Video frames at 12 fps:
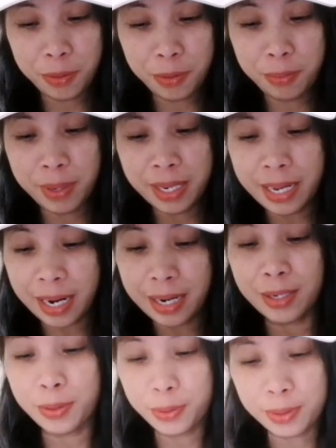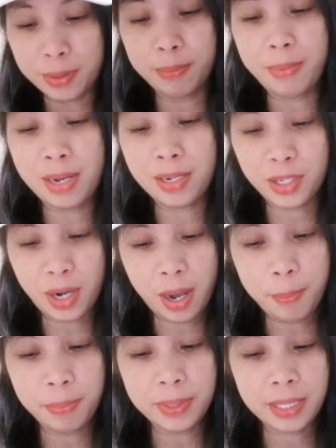KOPI DANGDUT
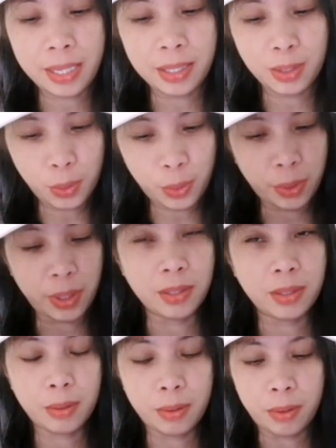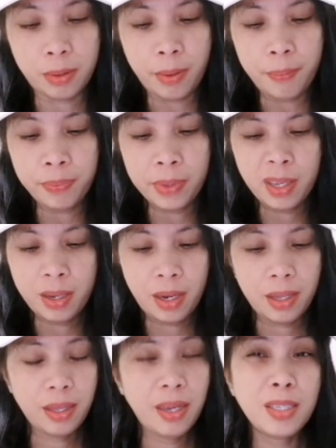mashup Santuy. So
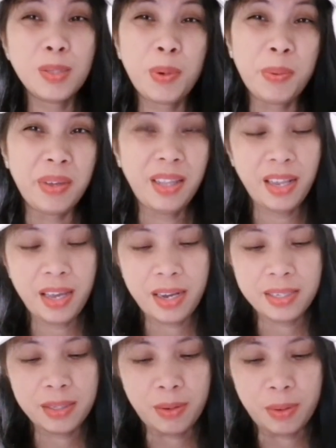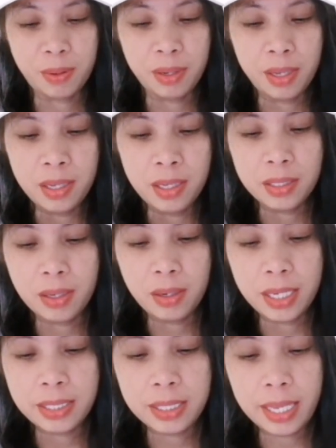I think it's from India song.
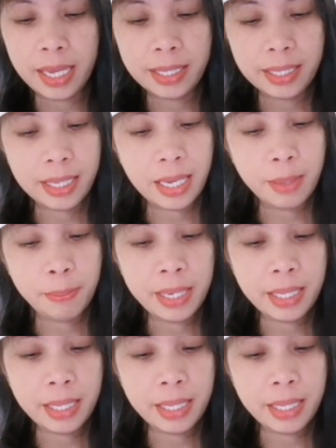So it's Lathi